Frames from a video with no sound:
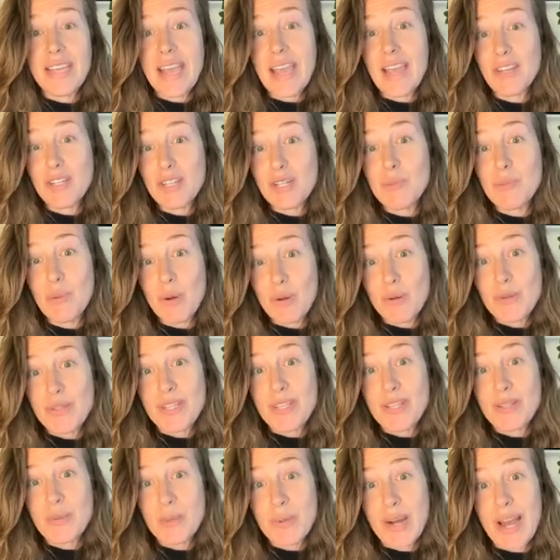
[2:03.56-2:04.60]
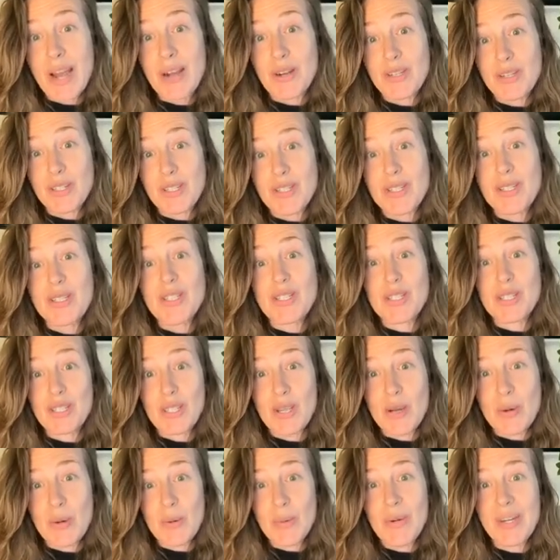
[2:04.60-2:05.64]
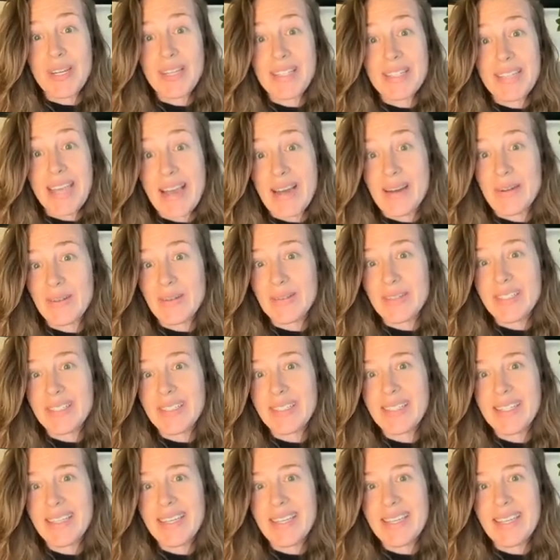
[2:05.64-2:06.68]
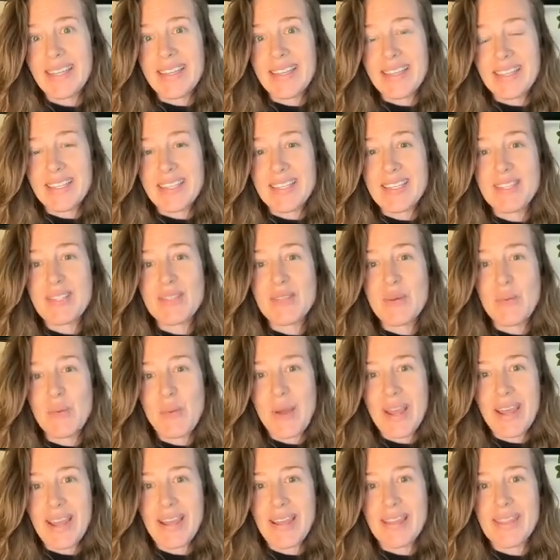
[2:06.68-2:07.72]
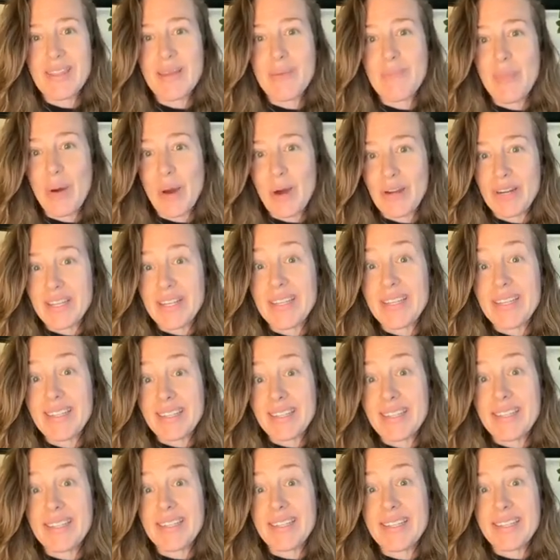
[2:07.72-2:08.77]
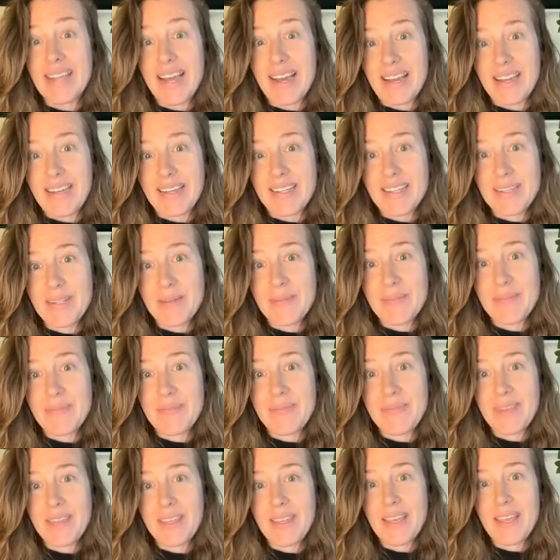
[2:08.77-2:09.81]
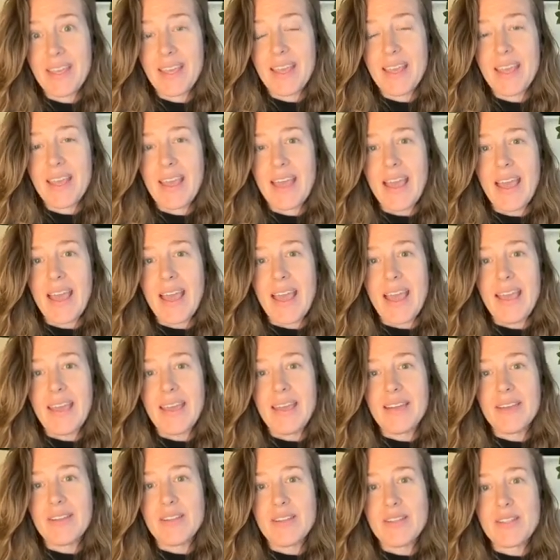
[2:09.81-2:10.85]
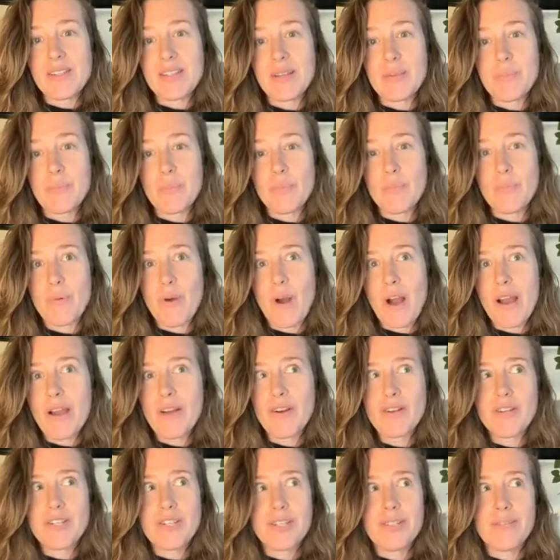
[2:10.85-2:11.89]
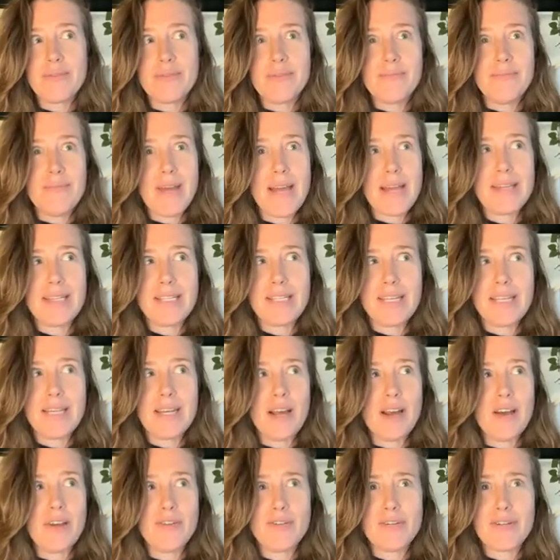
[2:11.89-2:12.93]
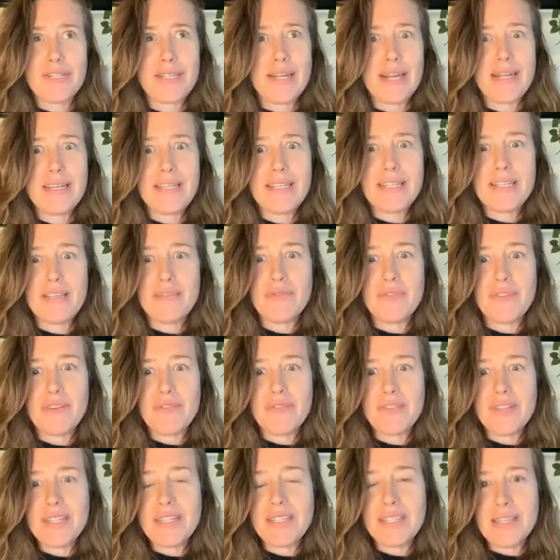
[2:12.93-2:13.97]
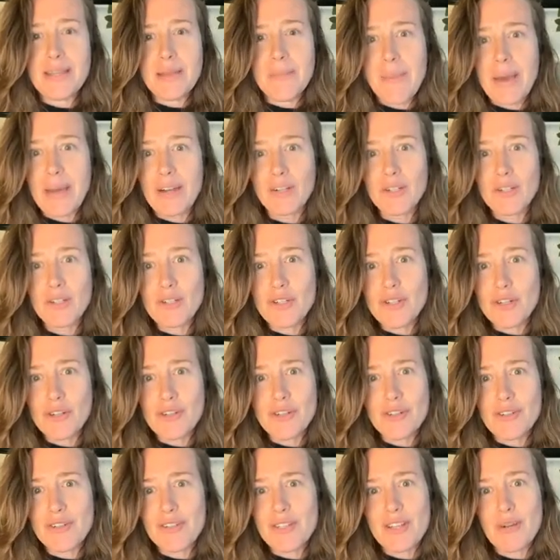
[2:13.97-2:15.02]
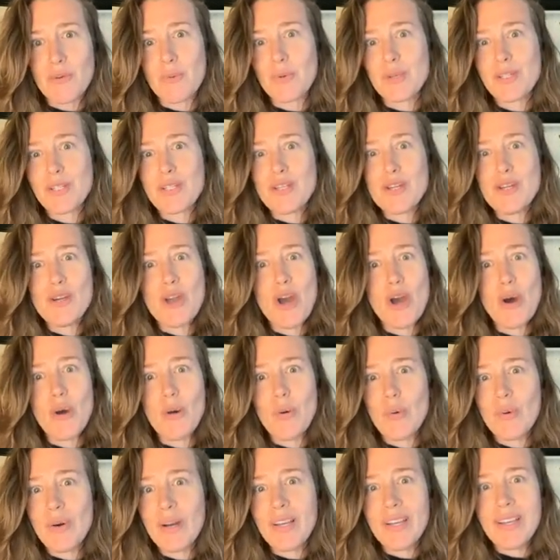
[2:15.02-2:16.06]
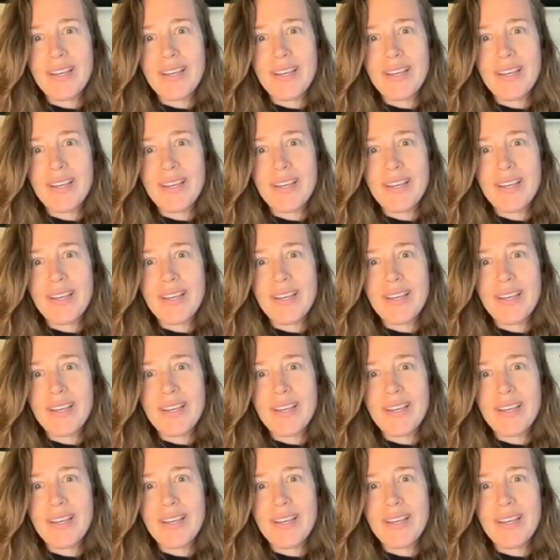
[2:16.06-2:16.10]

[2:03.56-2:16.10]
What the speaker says: aging process would actually slow down. This is the way the body is designed. And prior to 1900s, 1950s, in the medical journals, there was no